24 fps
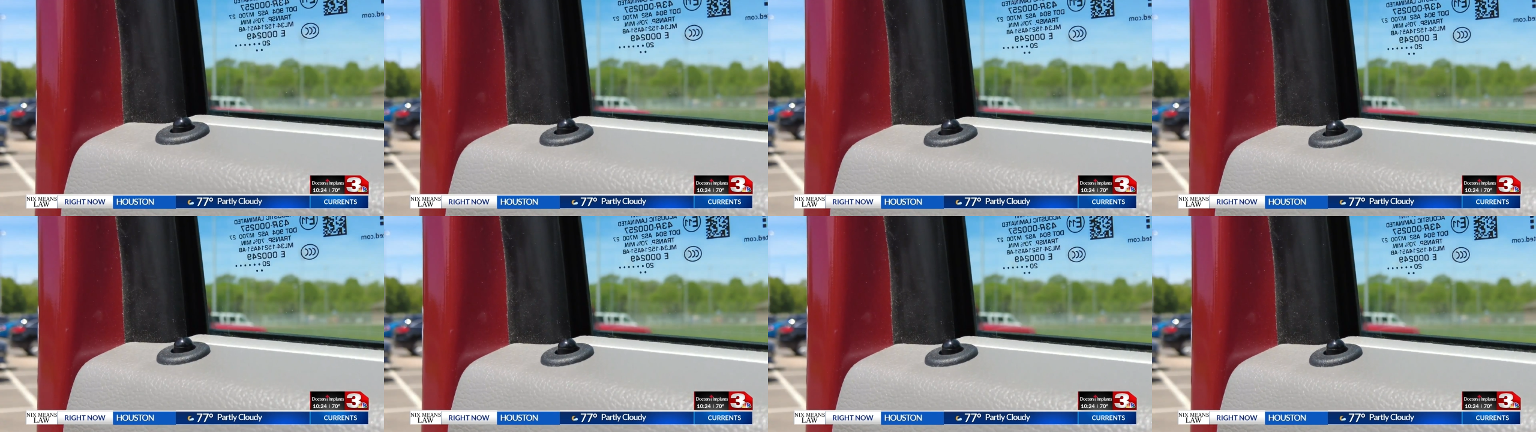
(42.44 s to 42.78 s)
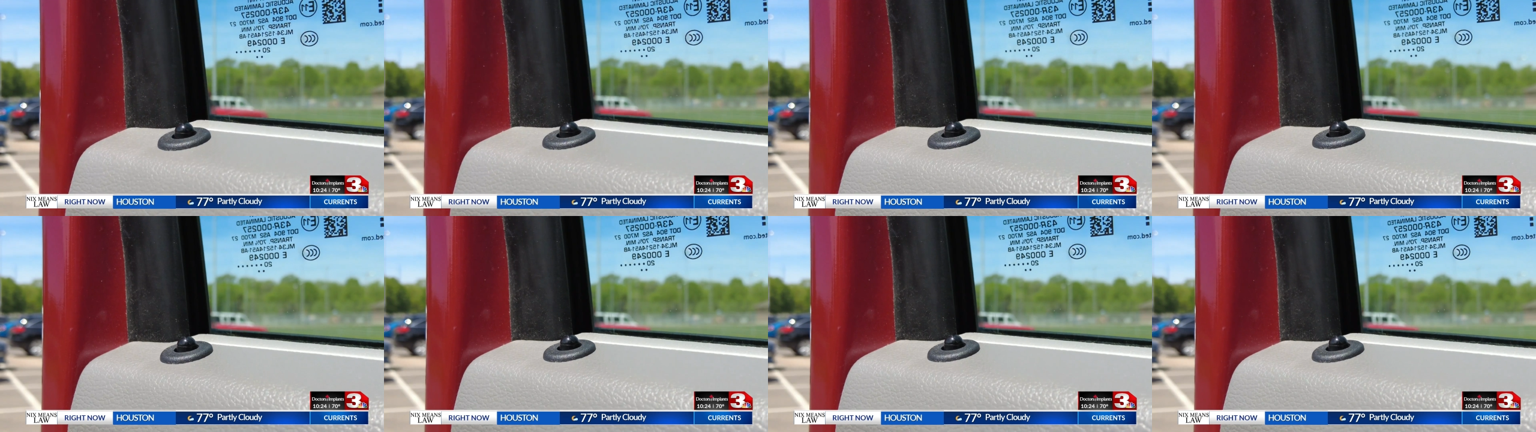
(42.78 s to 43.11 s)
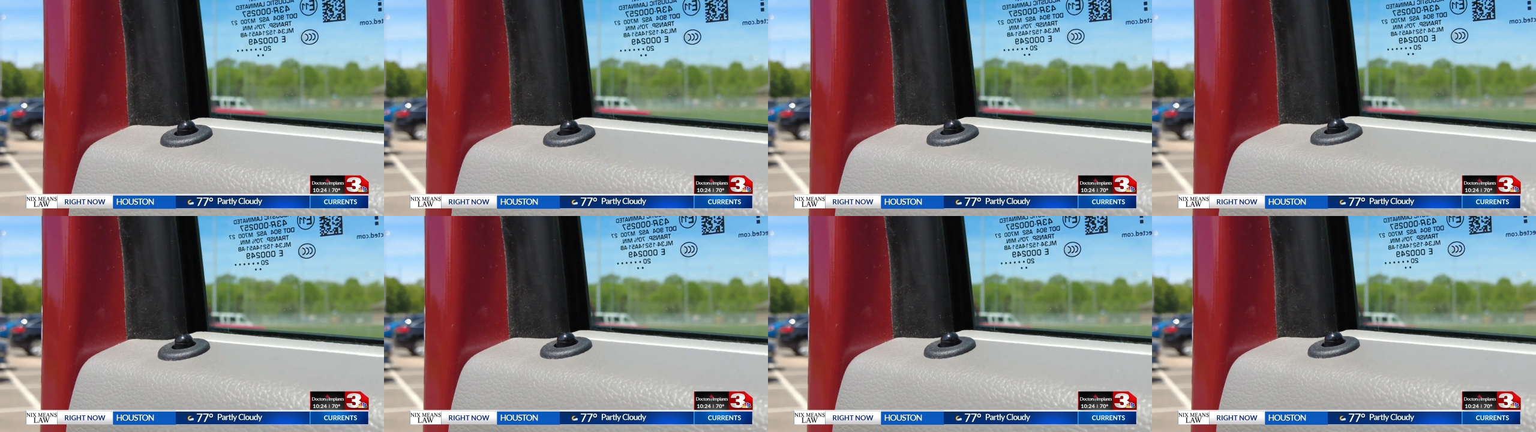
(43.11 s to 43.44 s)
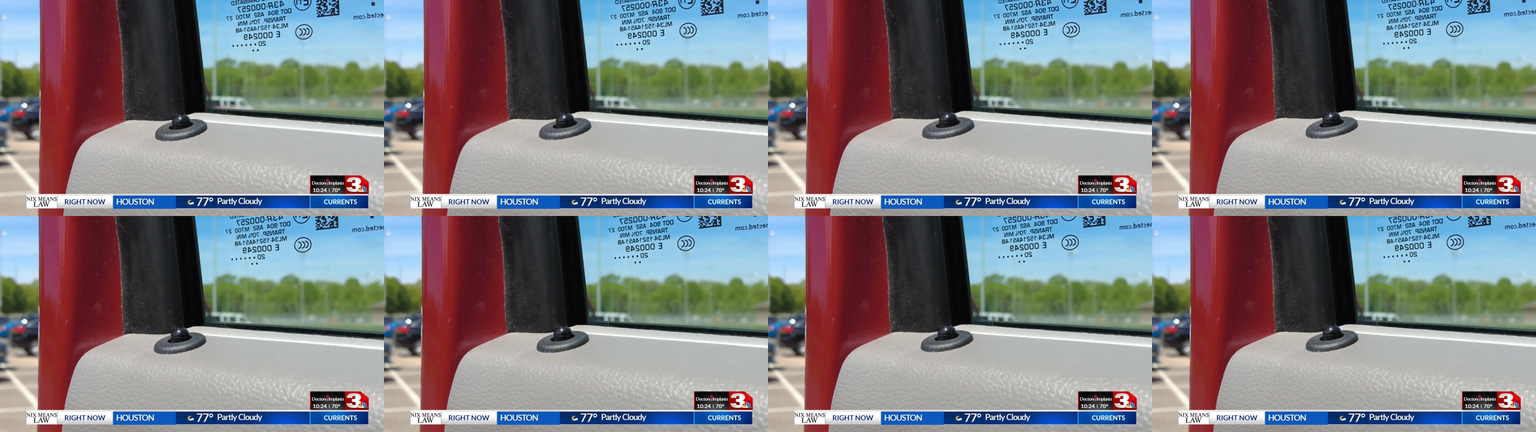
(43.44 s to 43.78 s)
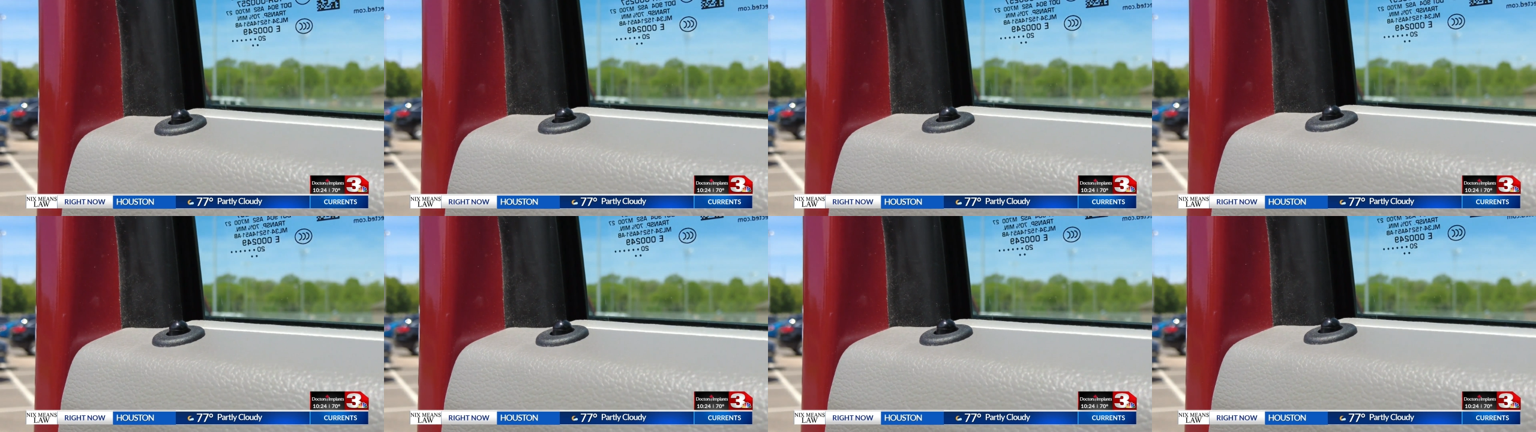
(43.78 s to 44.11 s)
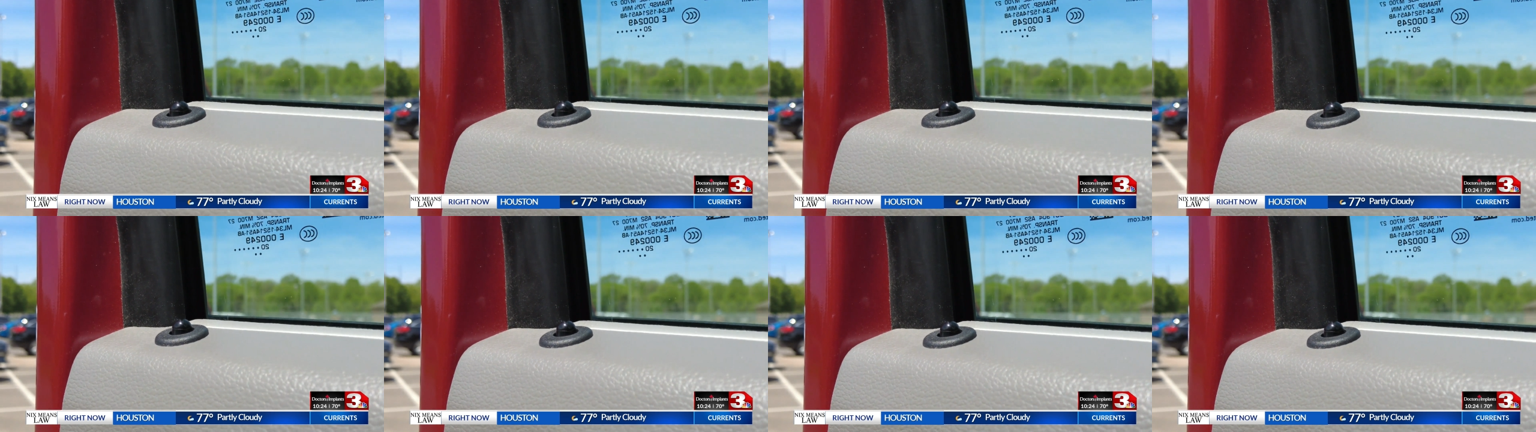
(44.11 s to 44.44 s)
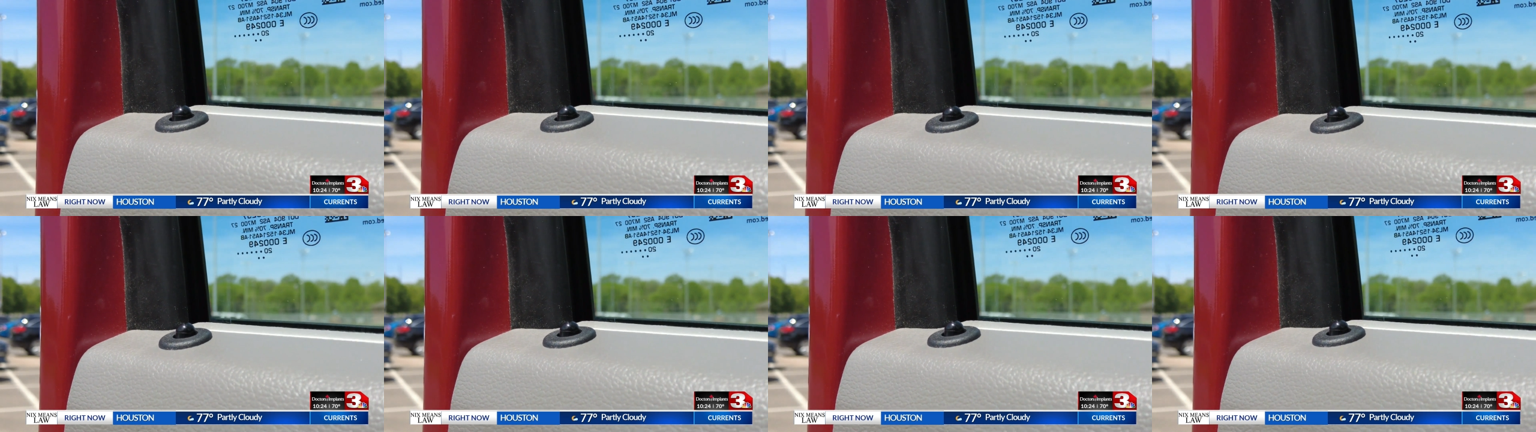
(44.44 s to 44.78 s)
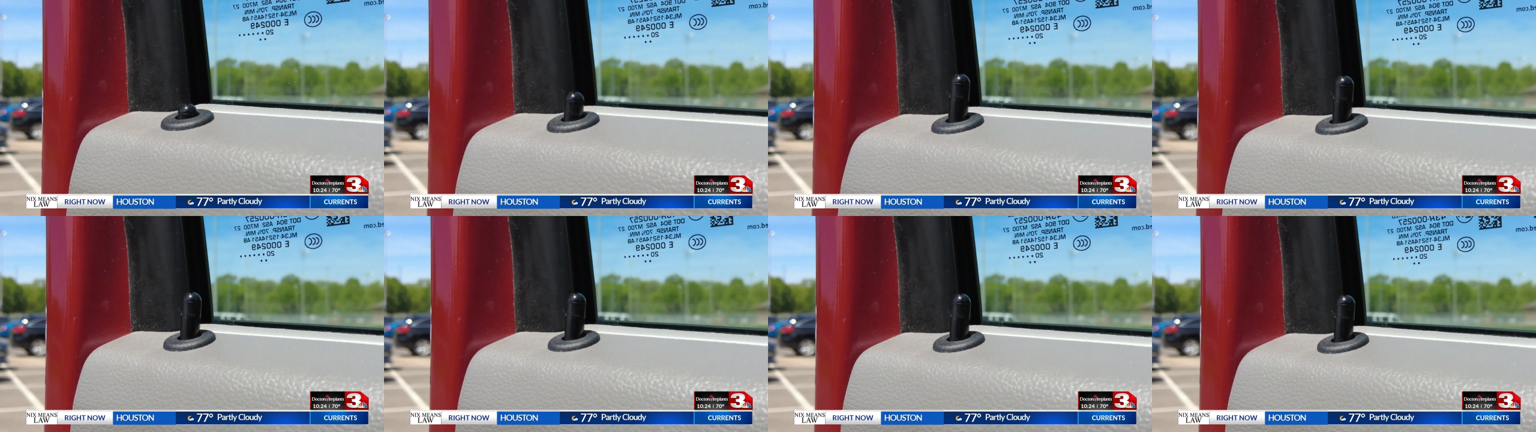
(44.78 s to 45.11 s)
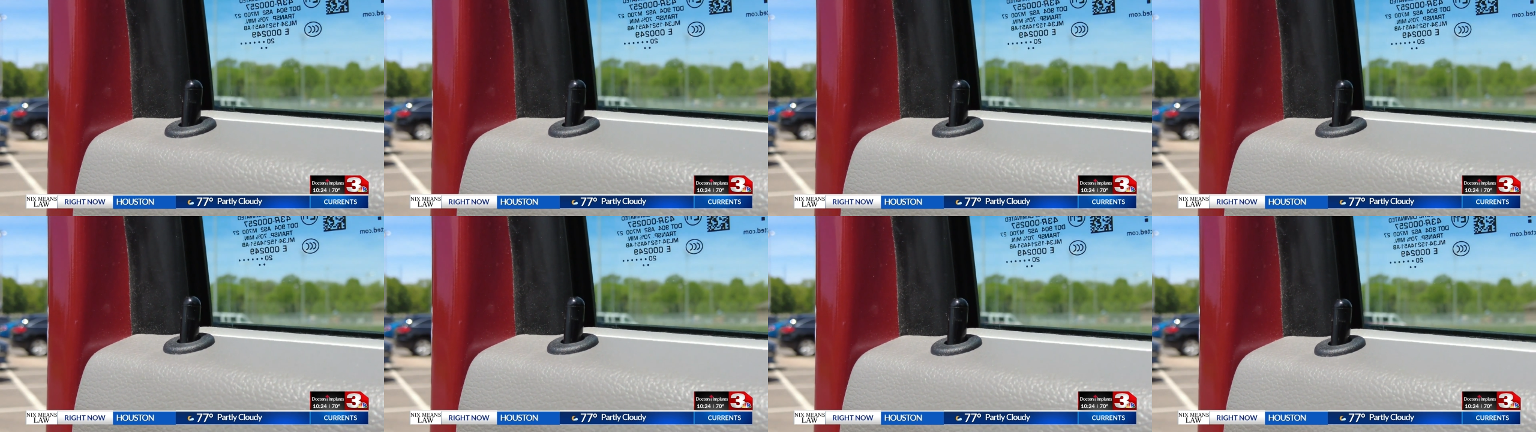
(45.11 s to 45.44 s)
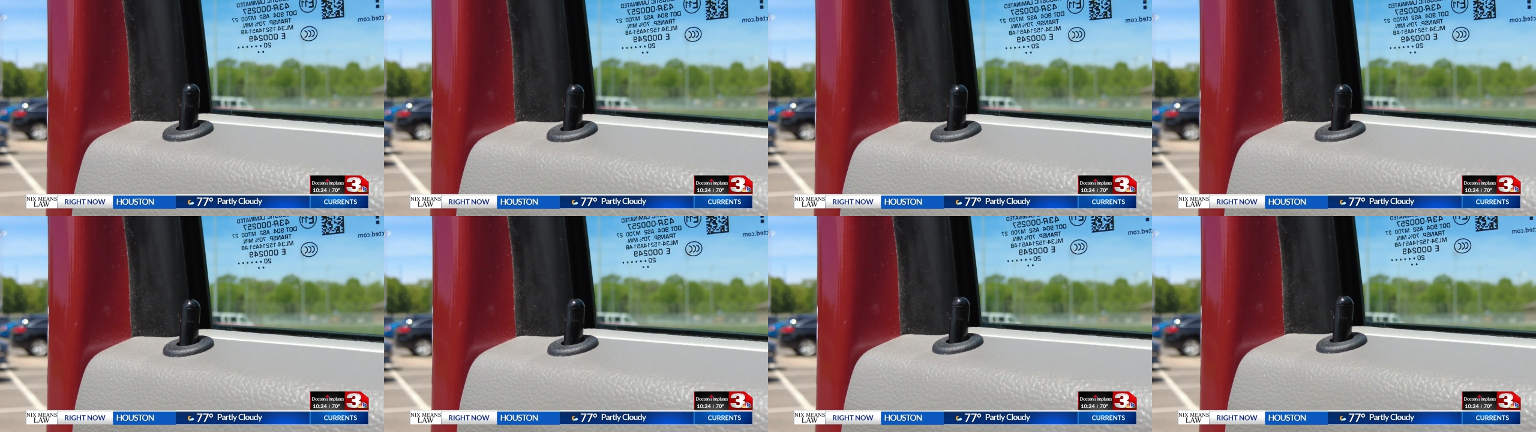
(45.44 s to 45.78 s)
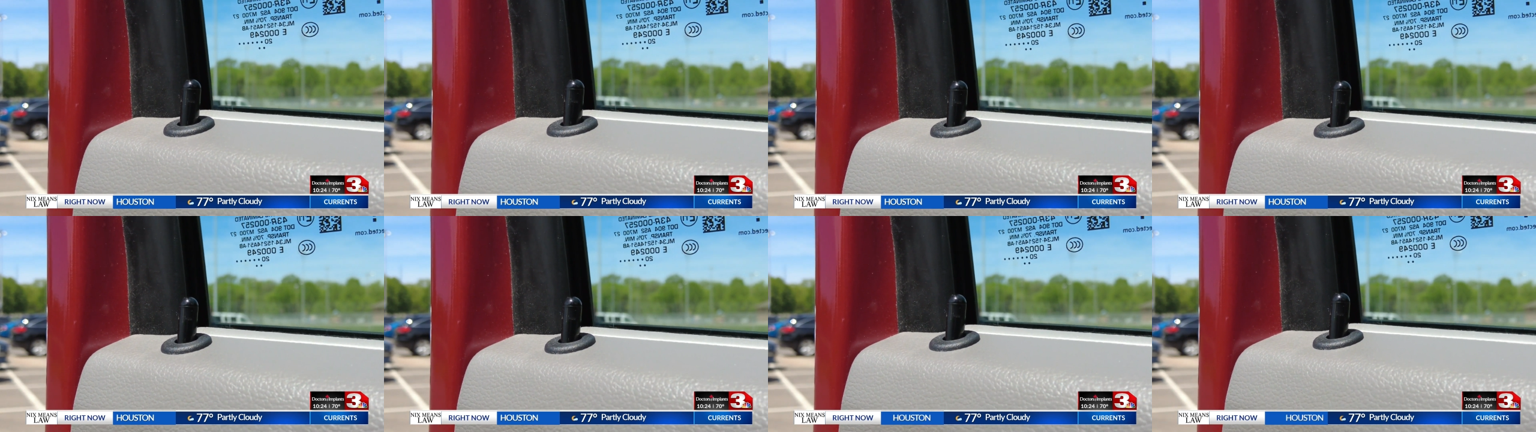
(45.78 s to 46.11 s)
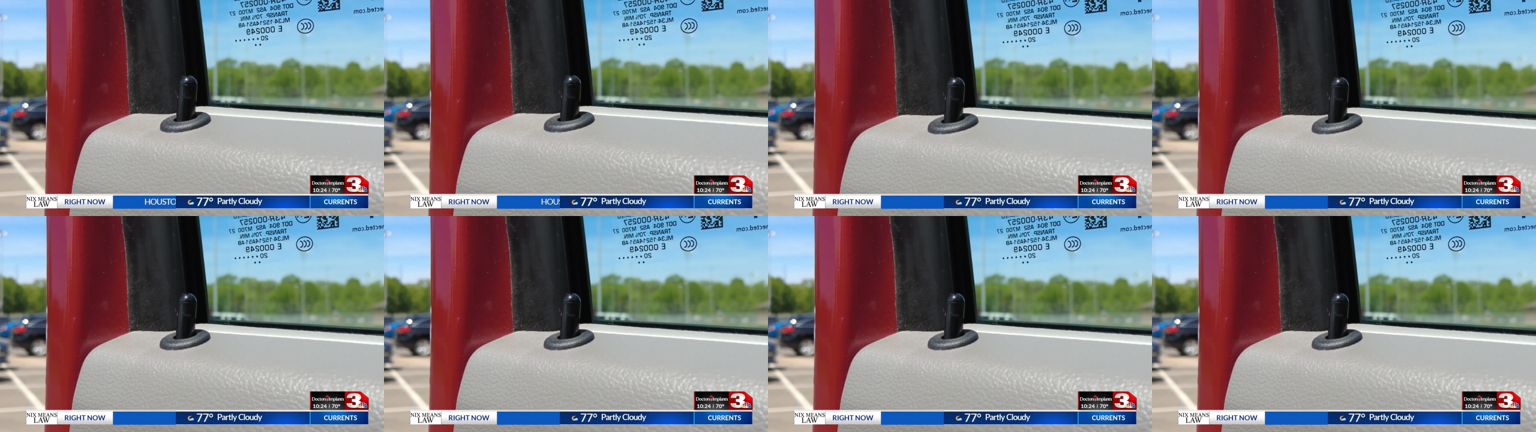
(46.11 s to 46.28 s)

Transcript: Nobody's mouth can be seen.